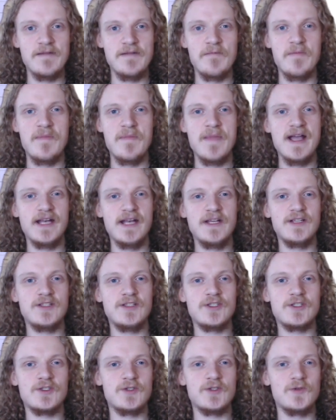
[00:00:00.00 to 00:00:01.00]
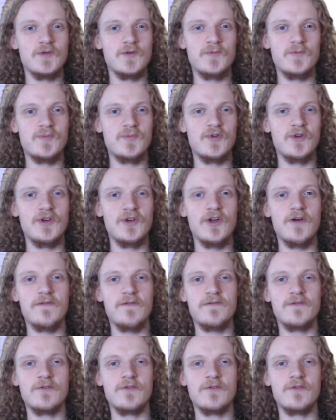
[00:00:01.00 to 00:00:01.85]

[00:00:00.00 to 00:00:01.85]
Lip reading: managed to pull off